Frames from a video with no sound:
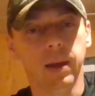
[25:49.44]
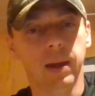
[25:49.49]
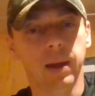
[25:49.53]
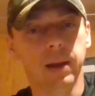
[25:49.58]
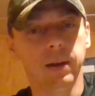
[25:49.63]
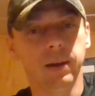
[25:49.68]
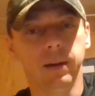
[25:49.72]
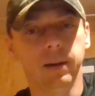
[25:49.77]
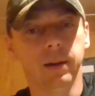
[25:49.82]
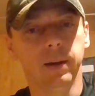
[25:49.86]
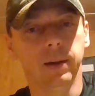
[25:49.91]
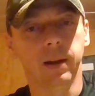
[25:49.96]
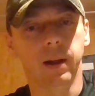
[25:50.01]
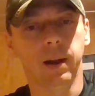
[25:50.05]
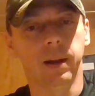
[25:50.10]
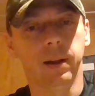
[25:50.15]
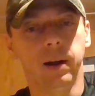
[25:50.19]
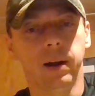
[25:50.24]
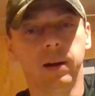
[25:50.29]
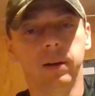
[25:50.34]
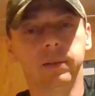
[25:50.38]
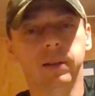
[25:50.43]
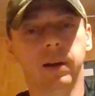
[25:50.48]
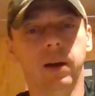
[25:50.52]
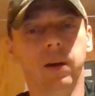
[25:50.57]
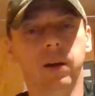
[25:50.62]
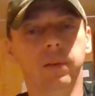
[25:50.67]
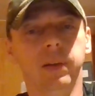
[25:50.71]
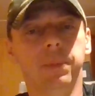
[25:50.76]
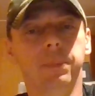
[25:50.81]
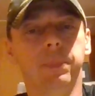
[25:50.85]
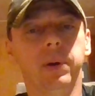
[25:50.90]
And there's
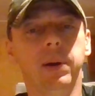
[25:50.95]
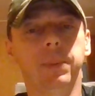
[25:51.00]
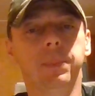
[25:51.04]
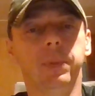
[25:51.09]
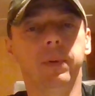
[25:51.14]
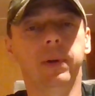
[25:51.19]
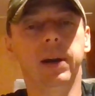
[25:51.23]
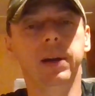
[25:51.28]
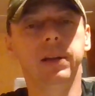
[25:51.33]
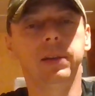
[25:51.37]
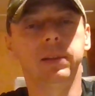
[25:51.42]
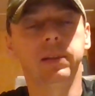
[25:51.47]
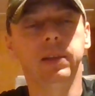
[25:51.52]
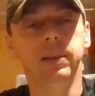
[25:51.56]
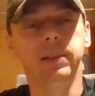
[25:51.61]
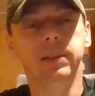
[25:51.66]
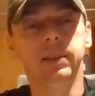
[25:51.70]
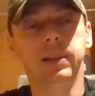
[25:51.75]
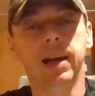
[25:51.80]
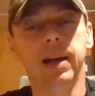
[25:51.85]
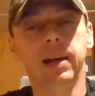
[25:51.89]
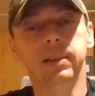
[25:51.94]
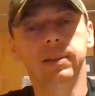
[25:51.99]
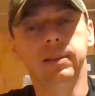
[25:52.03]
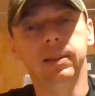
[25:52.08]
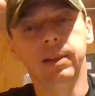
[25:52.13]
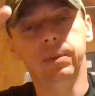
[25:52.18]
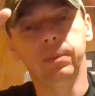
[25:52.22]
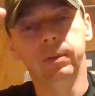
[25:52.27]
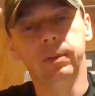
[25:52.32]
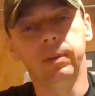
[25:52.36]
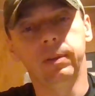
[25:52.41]
all that preparation these guys
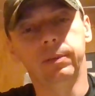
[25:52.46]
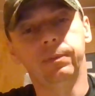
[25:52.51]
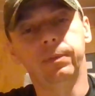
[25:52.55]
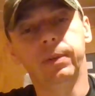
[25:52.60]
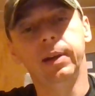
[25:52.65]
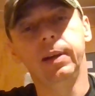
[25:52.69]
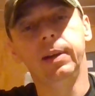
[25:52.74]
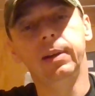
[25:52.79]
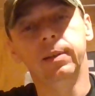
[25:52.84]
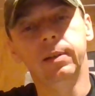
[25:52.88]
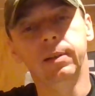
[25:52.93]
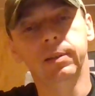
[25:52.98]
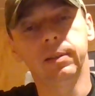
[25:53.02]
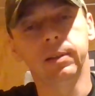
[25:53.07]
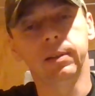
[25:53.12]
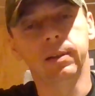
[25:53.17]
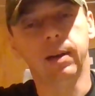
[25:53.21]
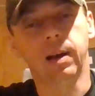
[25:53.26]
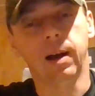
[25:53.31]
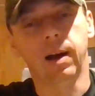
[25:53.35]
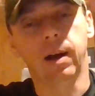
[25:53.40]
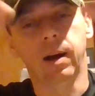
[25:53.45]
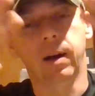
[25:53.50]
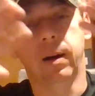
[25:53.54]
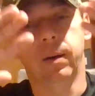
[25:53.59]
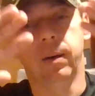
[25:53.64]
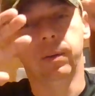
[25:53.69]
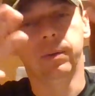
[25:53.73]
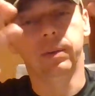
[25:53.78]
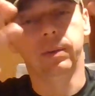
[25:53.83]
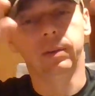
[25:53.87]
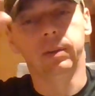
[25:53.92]
did with their feeders and
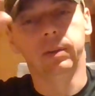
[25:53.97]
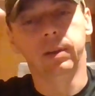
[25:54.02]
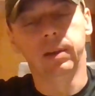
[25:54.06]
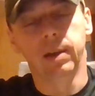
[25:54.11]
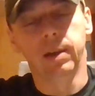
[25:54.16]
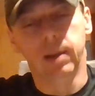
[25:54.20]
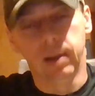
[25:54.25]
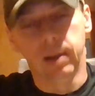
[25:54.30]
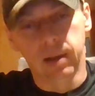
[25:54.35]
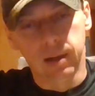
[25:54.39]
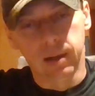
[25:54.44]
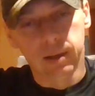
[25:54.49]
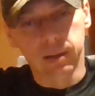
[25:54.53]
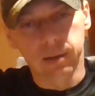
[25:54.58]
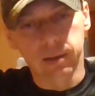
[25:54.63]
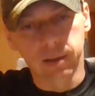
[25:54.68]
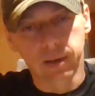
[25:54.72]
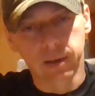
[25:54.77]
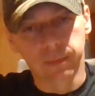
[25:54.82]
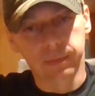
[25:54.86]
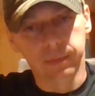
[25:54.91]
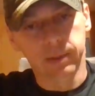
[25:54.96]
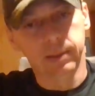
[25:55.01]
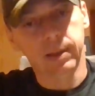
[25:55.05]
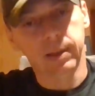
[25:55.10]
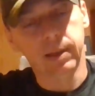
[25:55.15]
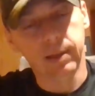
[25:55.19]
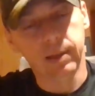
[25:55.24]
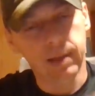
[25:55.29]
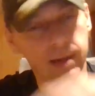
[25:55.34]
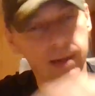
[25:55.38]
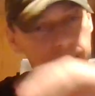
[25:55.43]
all their stuff that they
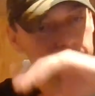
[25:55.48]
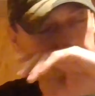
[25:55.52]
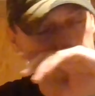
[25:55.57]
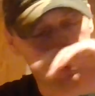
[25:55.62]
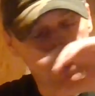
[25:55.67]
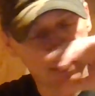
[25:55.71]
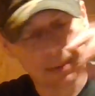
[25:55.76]
did,